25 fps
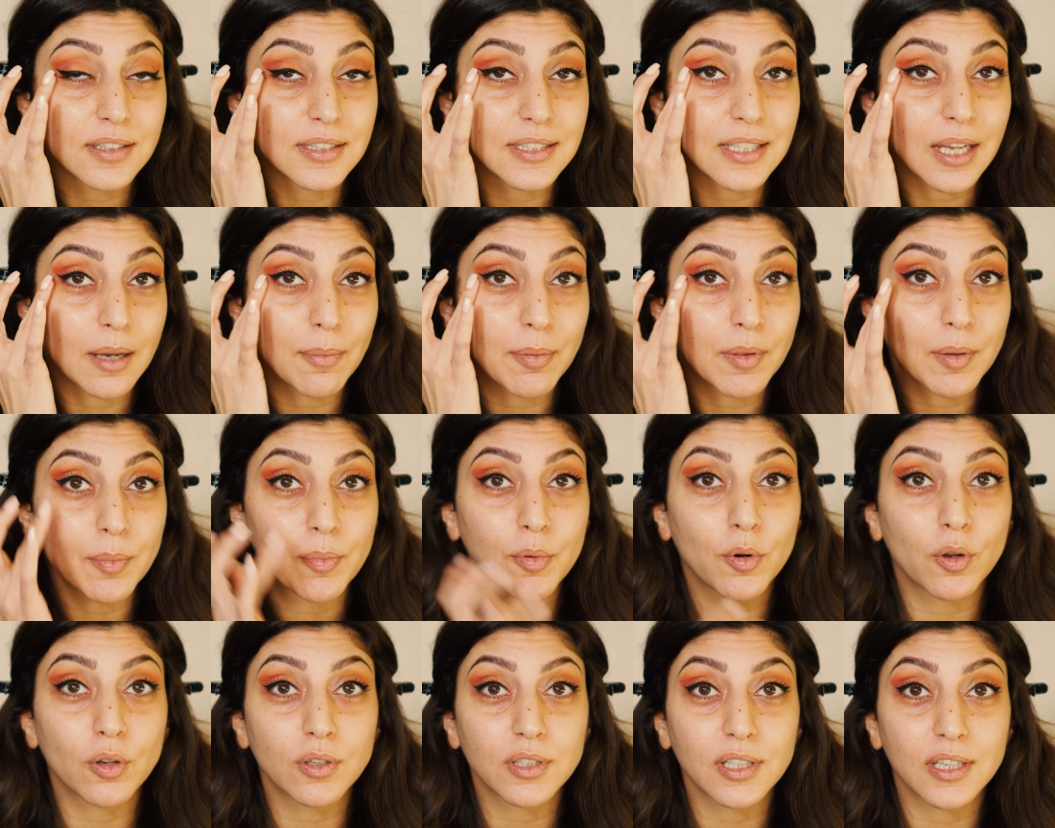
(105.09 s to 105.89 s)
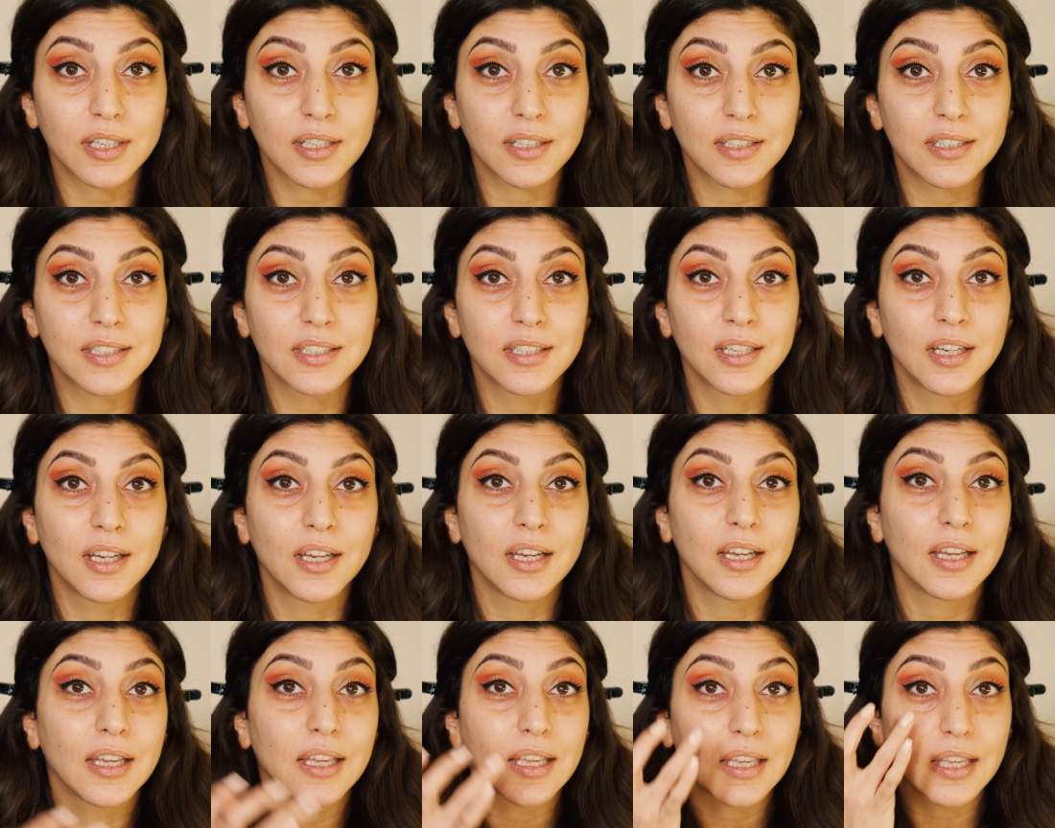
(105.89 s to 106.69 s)
tap the product
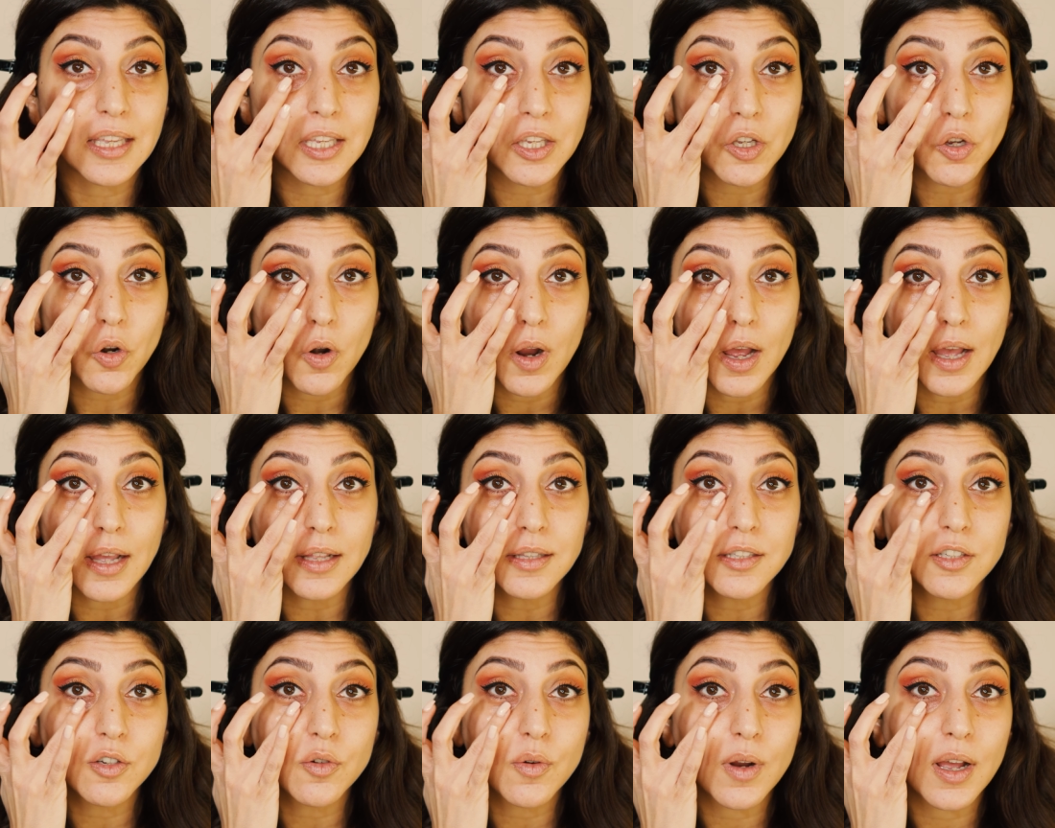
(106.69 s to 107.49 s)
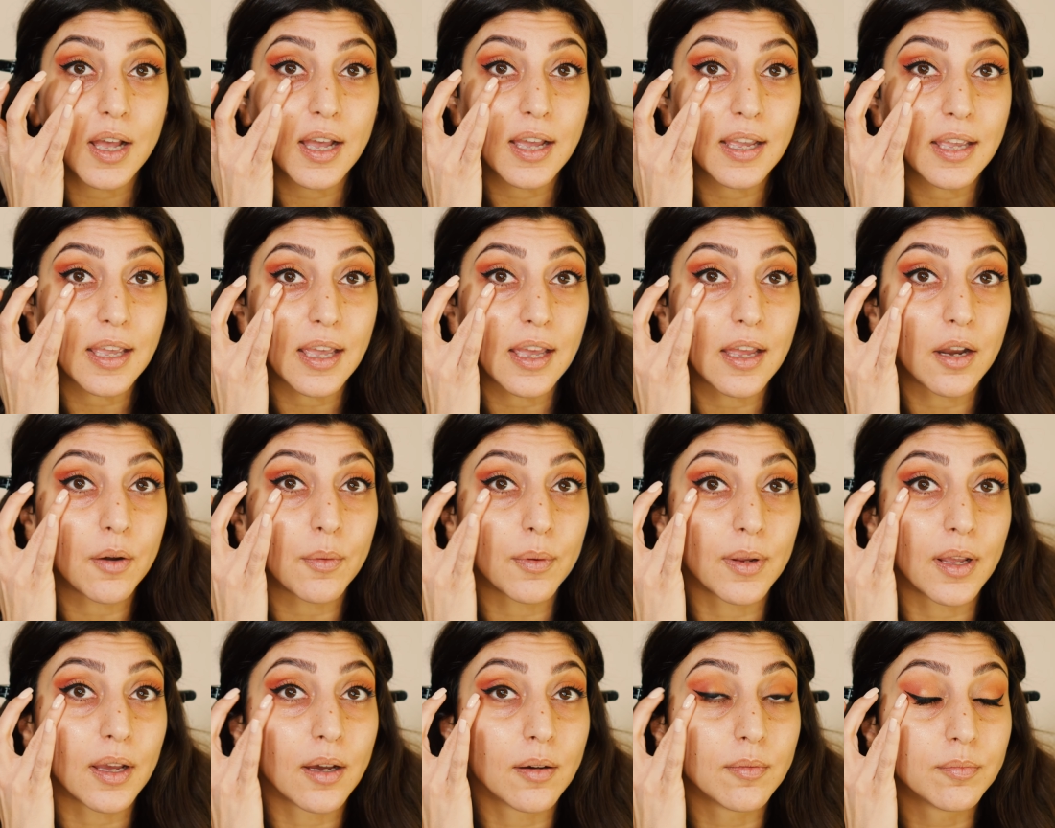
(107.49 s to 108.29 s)
in your under eye
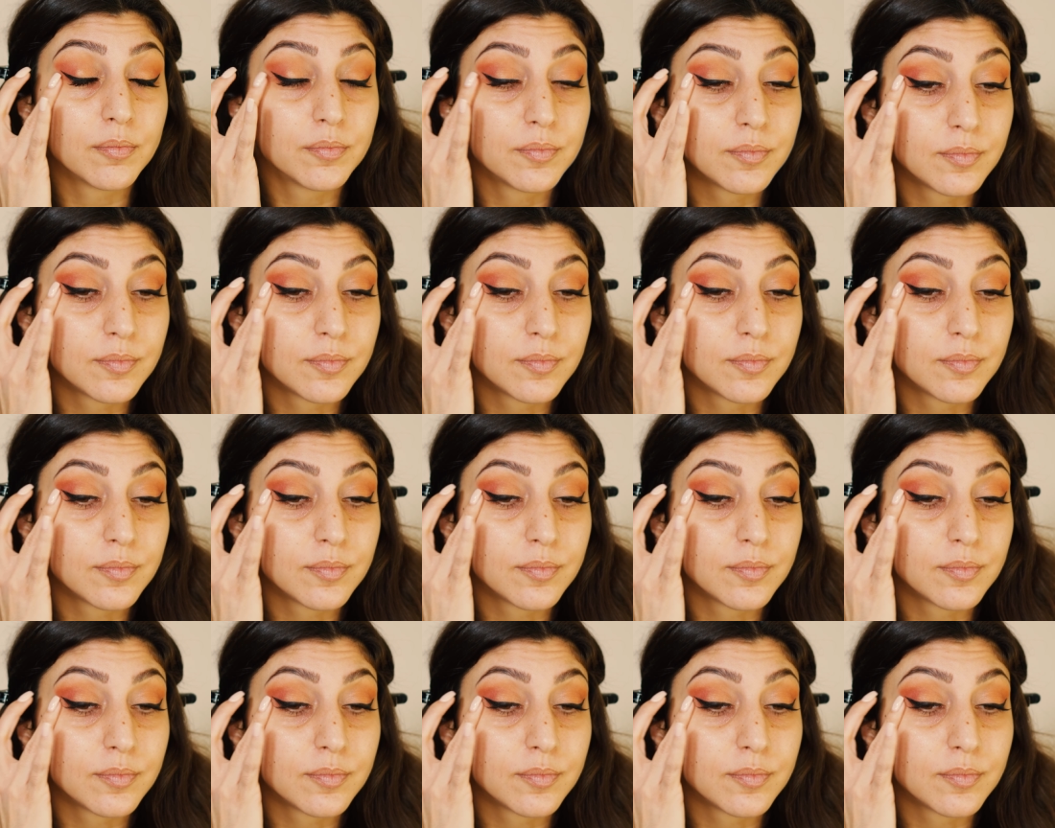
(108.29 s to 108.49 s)
area.